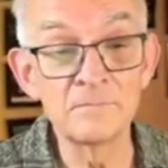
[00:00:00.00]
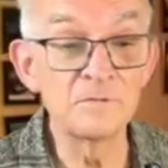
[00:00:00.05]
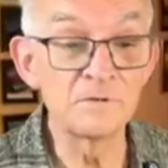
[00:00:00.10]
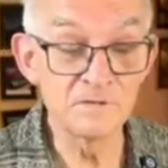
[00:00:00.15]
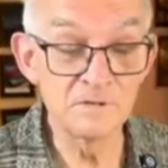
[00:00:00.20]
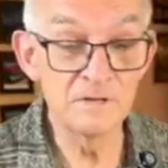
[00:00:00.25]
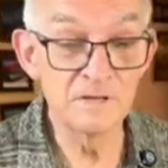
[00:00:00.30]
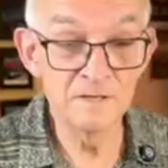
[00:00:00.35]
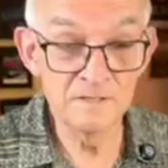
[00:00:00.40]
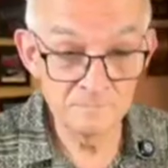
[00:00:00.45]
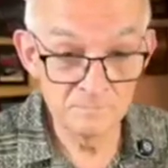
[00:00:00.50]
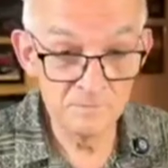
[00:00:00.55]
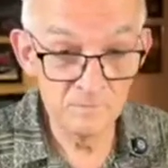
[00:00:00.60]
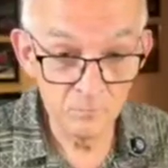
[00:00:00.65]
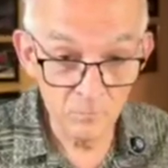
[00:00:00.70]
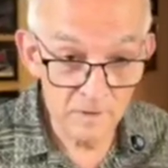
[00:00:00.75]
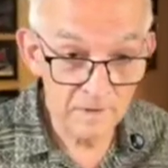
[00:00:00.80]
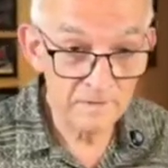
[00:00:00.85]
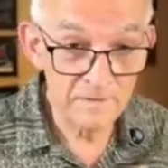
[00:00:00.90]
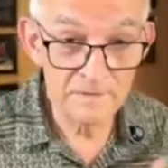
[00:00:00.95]
is
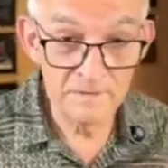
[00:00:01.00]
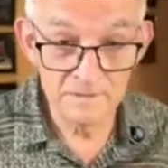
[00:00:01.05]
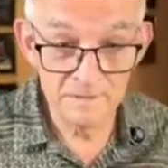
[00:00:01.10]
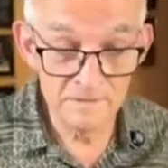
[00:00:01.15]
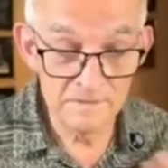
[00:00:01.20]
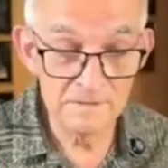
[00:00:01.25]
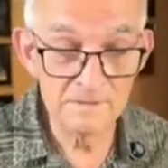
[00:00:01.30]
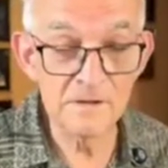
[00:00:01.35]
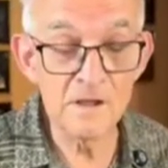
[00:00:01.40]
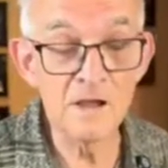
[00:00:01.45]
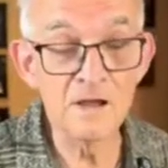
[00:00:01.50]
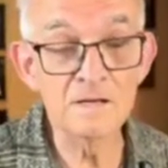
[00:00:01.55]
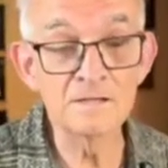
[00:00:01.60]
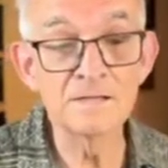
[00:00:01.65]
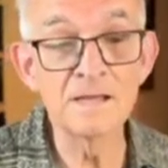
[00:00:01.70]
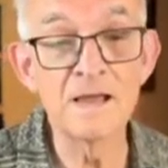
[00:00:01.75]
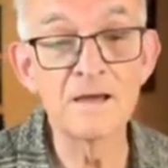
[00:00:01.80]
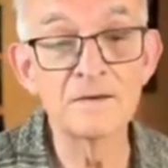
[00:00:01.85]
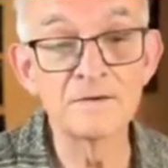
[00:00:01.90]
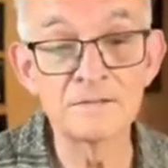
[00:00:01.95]
one of the
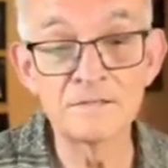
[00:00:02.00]
stock sounds